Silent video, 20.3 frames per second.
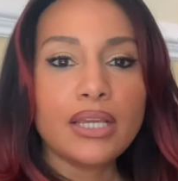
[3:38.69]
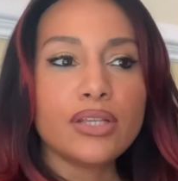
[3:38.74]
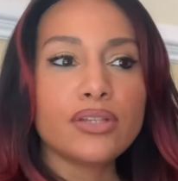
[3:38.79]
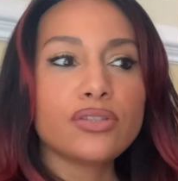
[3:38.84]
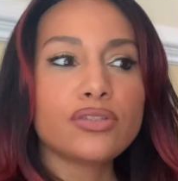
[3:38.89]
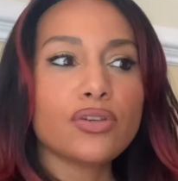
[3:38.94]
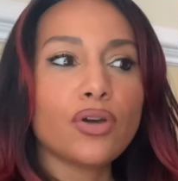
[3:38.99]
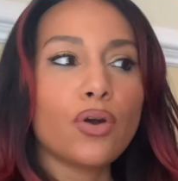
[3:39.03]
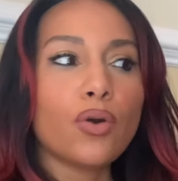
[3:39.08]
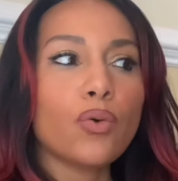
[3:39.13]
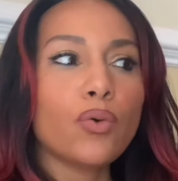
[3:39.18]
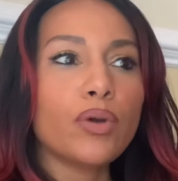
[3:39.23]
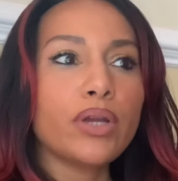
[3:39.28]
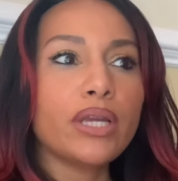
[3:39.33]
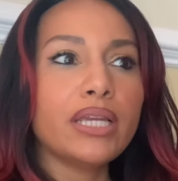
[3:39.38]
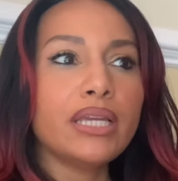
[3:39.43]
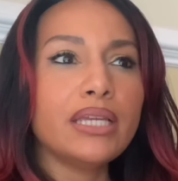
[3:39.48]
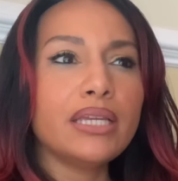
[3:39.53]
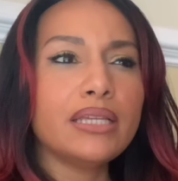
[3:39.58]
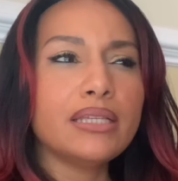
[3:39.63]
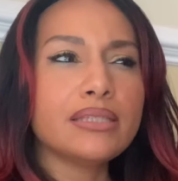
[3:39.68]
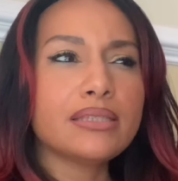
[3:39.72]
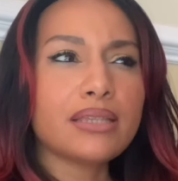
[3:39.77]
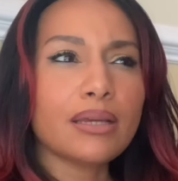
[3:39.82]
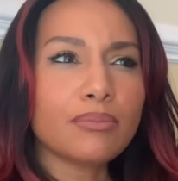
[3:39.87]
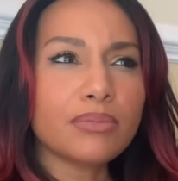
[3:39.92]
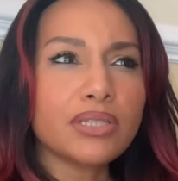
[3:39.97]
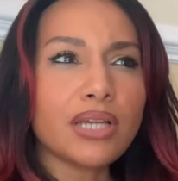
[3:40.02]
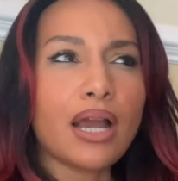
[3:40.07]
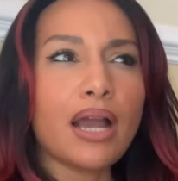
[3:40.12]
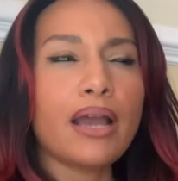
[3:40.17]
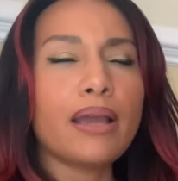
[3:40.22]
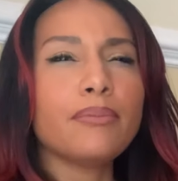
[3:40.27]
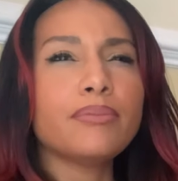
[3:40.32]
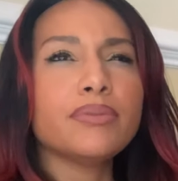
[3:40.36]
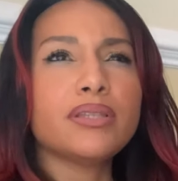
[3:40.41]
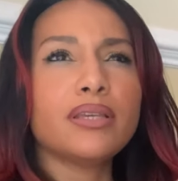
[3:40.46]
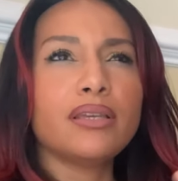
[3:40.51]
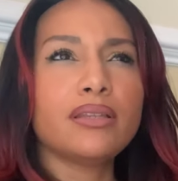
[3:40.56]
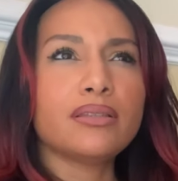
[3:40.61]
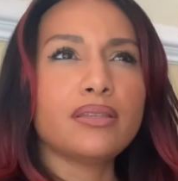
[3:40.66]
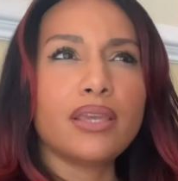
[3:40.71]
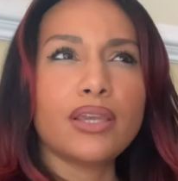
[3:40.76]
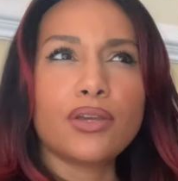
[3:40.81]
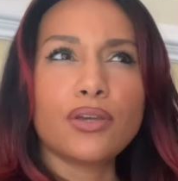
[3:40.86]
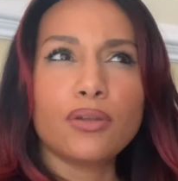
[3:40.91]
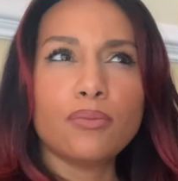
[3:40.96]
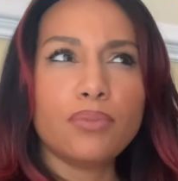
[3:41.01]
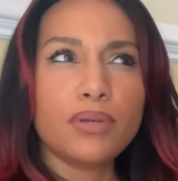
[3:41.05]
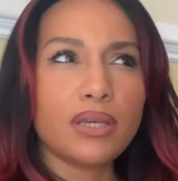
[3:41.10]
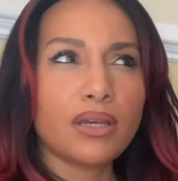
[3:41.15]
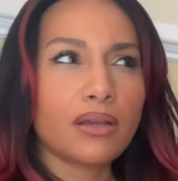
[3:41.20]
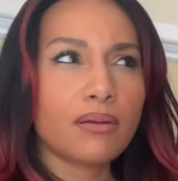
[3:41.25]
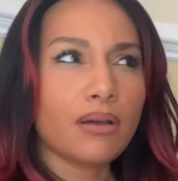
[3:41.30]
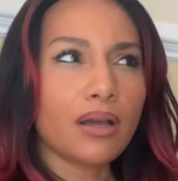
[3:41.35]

So eh, sometimes it, it could be a,